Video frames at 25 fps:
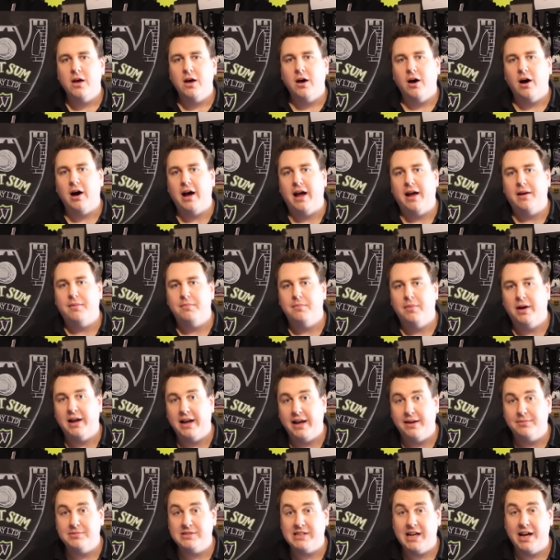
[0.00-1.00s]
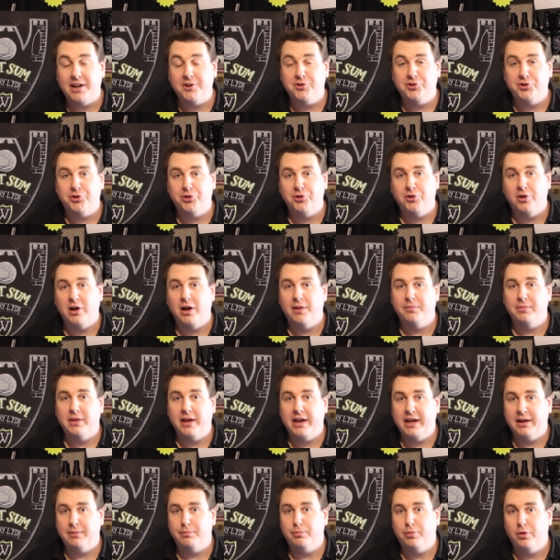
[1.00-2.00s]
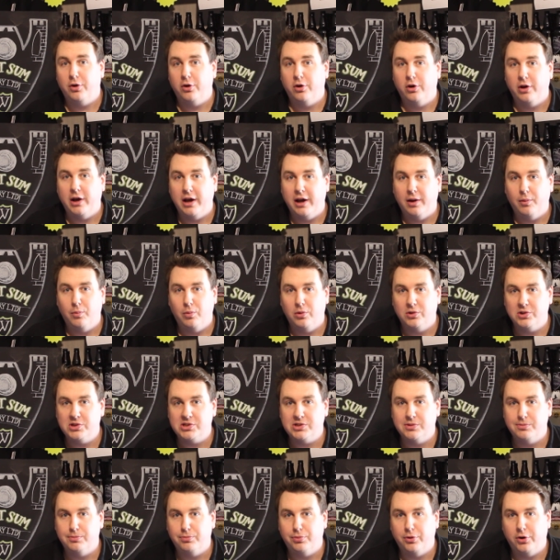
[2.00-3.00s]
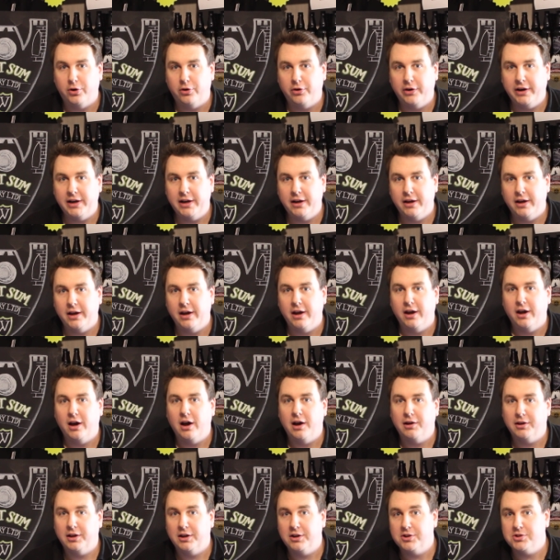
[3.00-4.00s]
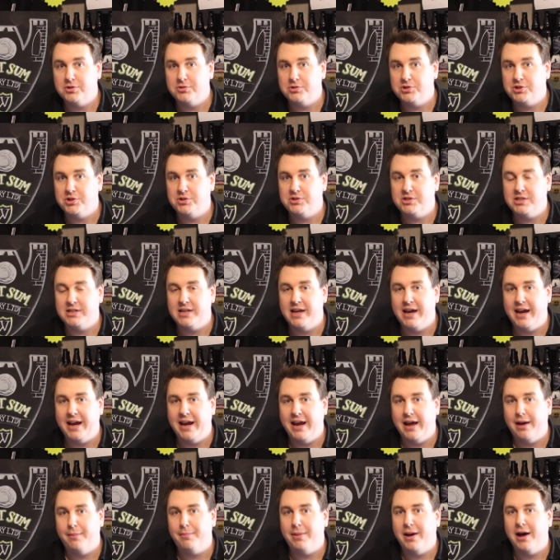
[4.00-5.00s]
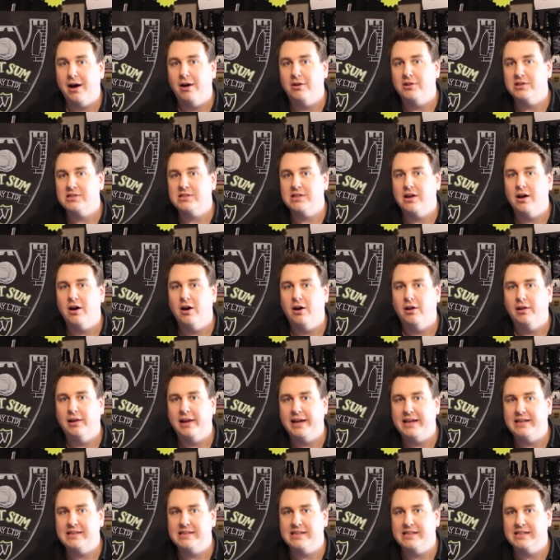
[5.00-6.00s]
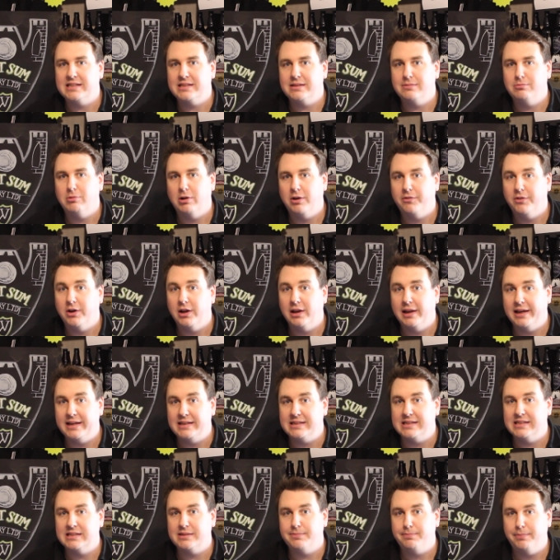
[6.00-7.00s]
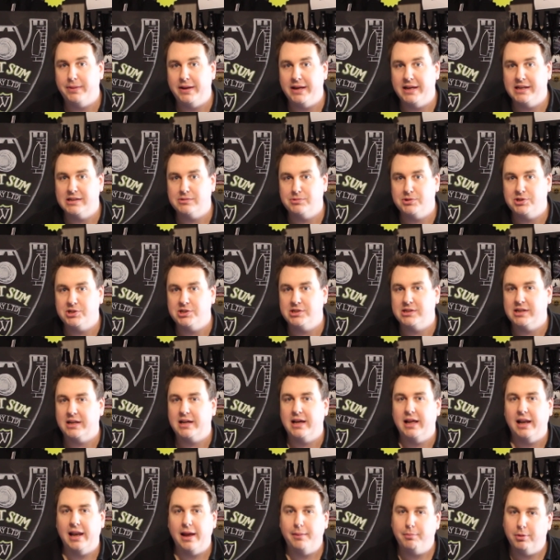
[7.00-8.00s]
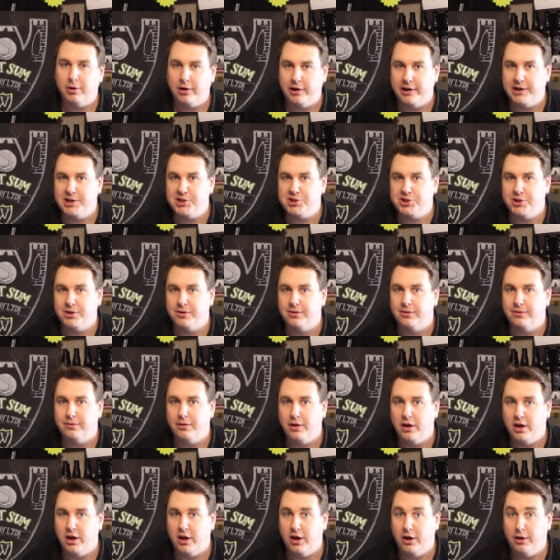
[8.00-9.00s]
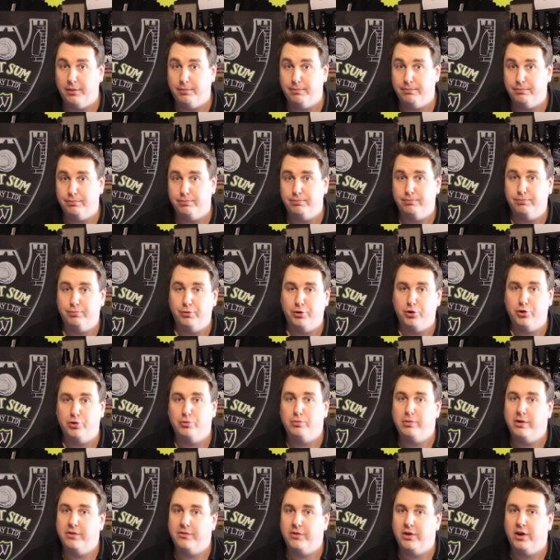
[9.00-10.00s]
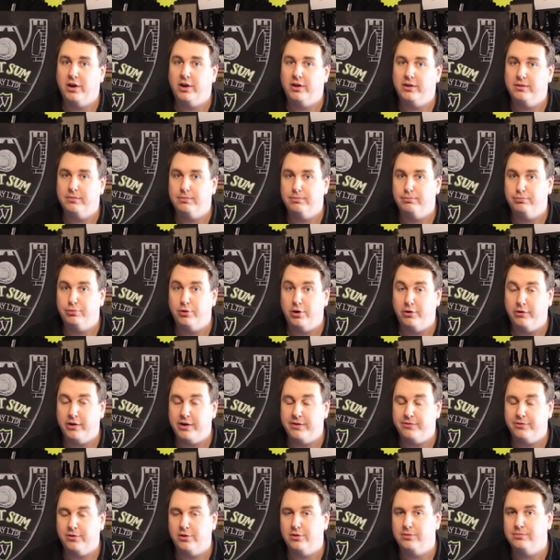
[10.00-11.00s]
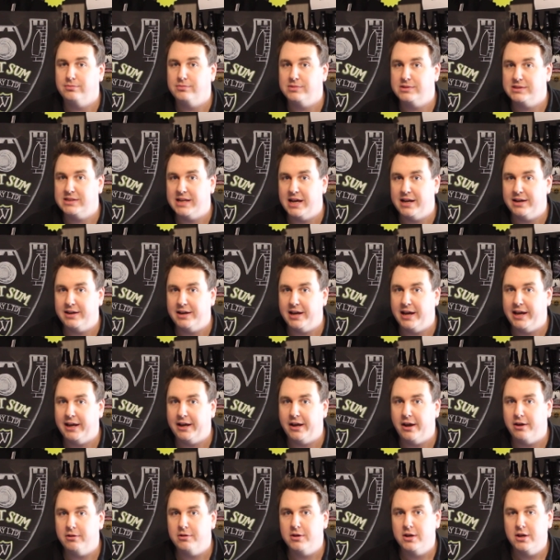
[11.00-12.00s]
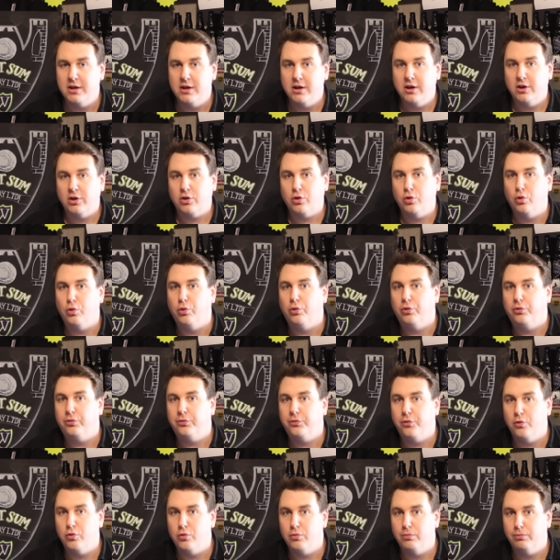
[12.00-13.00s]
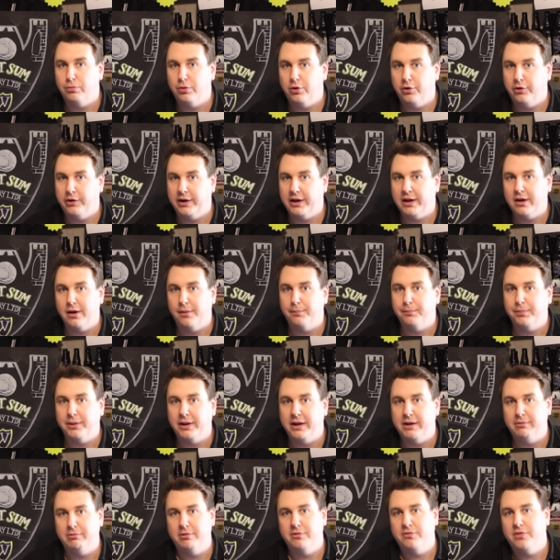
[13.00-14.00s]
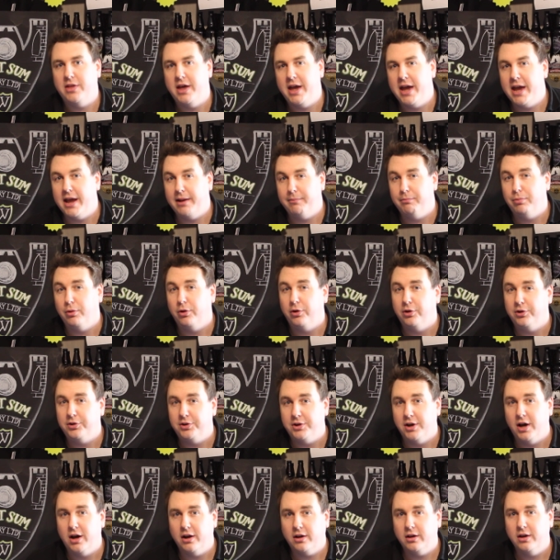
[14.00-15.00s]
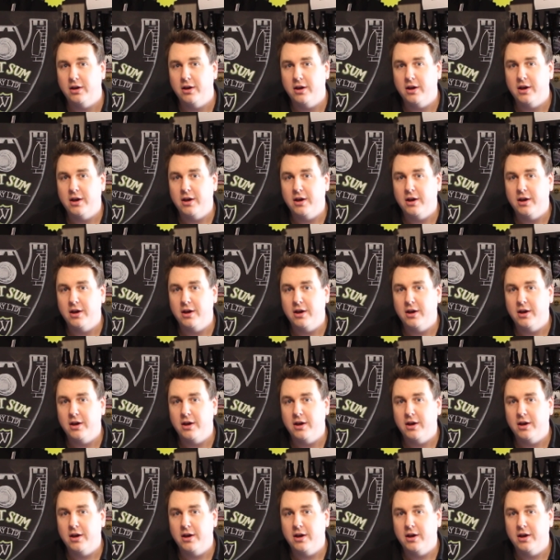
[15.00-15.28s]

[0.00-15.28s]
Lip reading: Hi, my name's Andrew. I'm the head brewer at Wantsum Brewery. I'm going to talk to you today about one of our latest beers, which is a collaboration brew with a brewery from San Diego called Thorn Brewing Company with their head brewer Doug.